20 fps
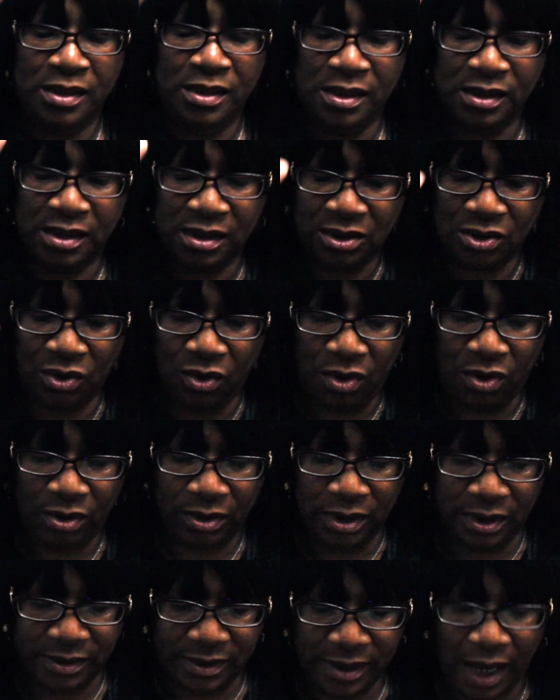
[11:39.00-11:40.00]
This is
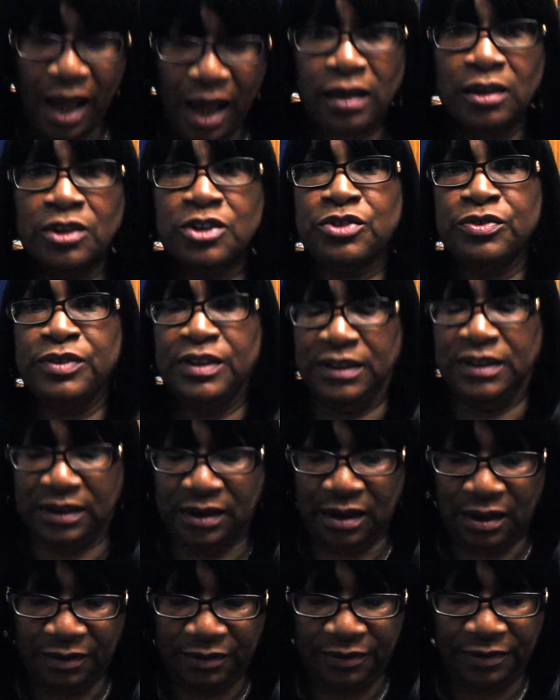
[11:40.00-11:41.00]
all the Dollar Tree
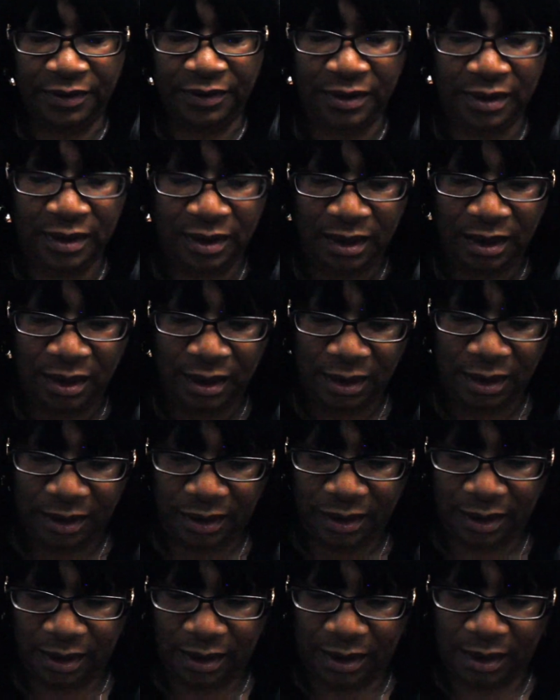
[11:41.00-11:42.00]

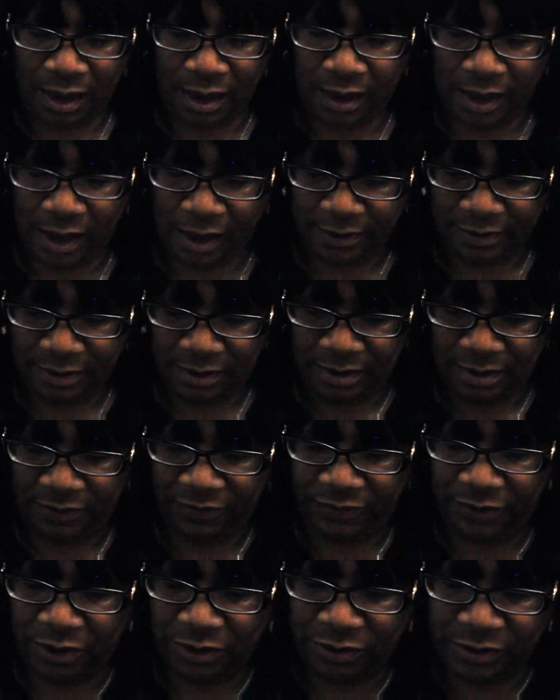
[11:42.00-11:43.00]
stuff that I got
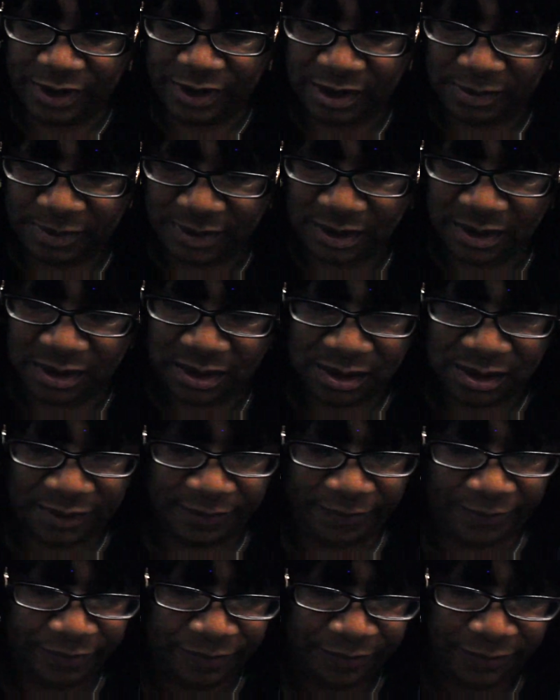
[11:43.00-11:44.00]
for Christmas.
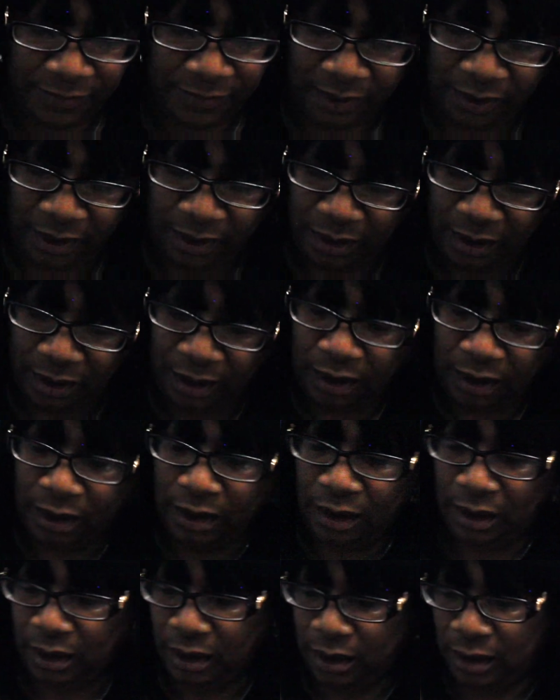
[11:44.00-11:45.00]

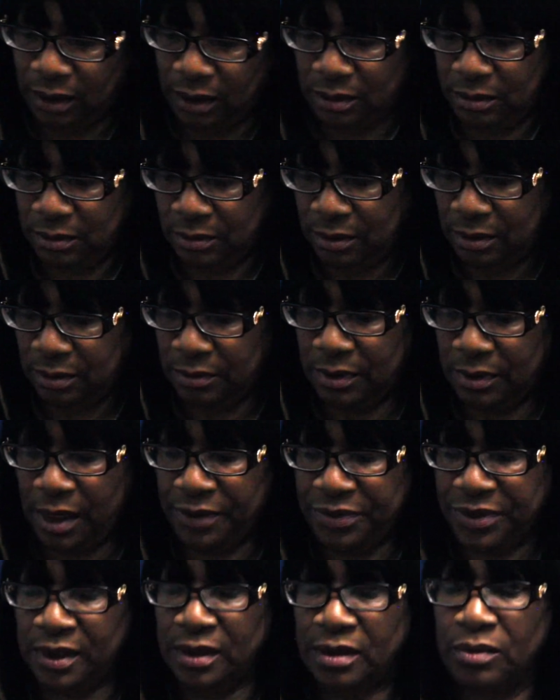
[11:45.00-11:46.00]
And
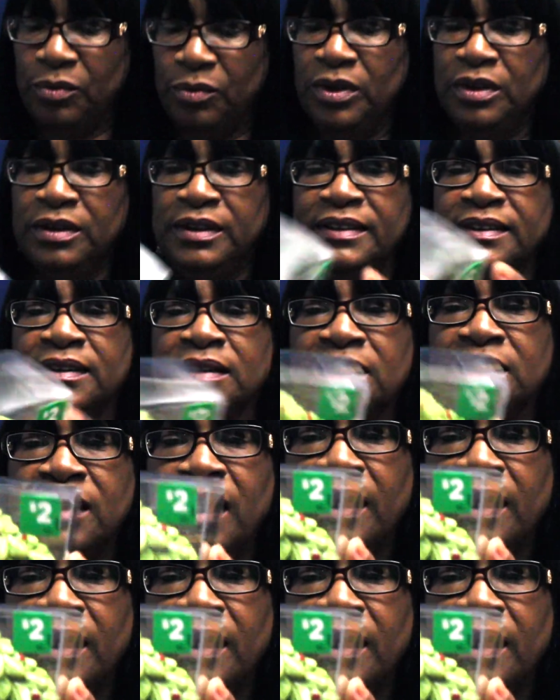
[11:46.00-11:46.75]
I think, well, this is